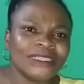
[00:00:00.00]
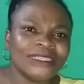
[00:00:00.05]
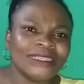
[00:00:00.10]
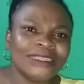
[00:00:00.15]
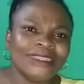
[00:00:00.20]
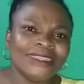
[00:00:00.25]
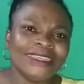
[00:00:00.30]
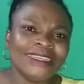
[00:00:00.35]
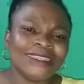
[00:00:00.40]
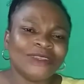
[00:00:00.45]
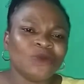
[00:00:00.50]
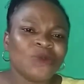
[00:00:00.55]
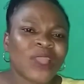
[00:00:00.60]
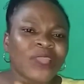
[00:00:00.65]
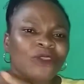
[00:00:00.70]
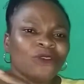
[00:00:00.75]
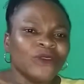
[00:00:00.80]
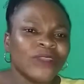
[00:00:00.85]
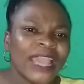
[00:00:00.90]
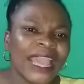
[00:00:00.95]
is it, this is where
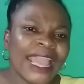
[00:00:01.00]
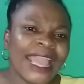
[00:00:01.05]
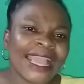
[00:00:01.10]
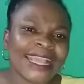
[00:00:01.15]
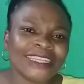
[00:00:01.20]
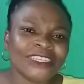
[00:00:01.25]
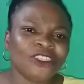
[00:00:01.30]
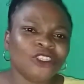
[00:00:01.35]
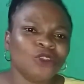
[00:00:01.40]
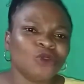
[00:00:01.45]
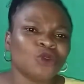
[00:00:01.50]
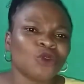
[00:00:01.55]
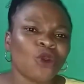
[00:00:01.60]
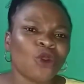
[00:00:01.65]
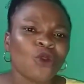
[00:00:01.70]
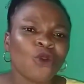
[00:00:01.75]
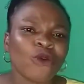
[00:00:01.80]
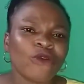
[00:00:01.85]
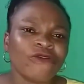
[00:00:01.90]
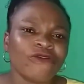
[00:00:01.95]
you end, you will
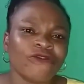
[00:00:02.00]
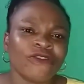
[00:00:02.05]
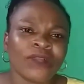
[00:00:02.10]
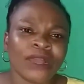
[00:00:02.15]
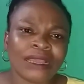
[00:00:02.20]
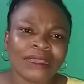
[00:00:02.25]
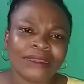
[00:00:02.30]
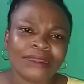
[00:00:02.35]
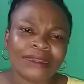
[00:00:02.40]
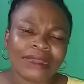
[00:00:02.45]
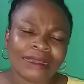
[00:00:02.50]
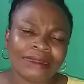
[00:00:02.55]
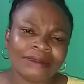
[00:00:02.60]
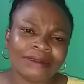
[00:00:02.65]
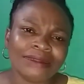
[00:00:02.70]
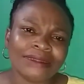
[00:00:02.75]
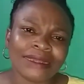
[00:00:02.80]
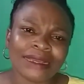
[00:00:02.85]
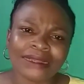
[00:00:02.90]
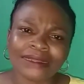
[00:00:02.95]
not go far in,
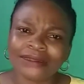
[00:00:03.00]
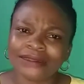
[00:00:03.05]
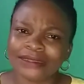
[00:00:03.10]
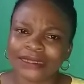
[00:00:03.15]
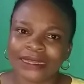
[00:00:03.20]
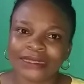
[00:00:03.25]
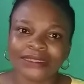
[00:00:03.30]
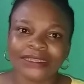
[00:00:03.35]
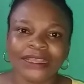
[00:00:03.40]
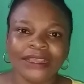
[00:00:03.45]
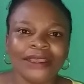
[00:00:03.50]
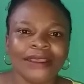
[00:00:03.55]
and that.